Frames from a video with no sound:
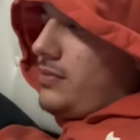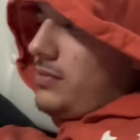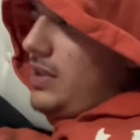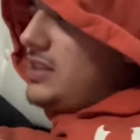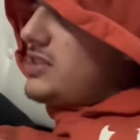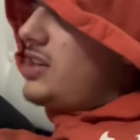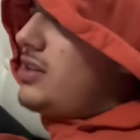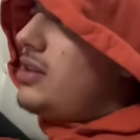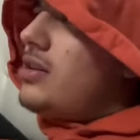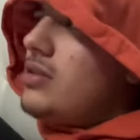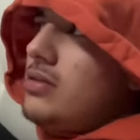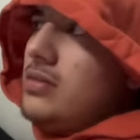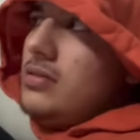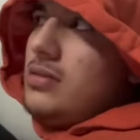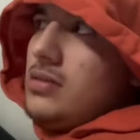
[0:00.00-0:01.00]
That's good though,
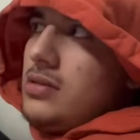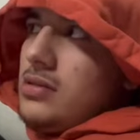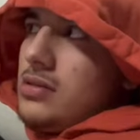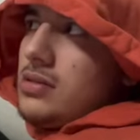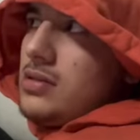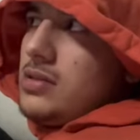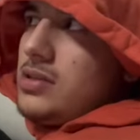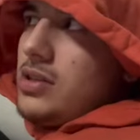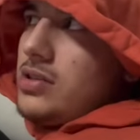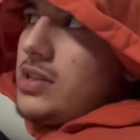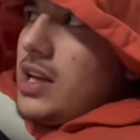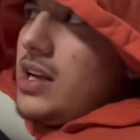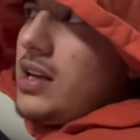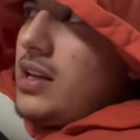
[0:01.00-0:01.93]
because your skin